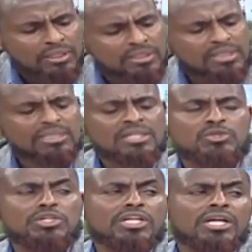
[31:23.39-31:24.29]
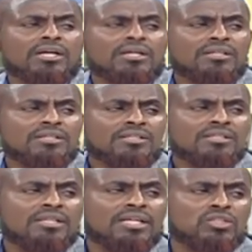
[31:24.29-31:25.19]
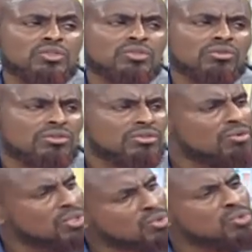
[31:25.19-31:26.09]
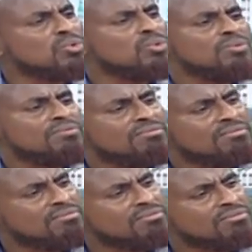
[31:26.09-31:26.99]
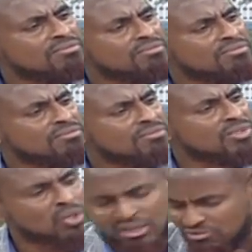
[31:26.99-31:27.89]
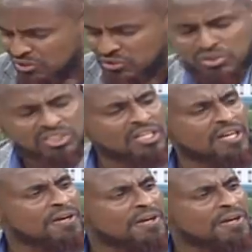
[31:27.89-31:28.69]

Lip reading: Started drinking their juice. So what do? You have your juice here.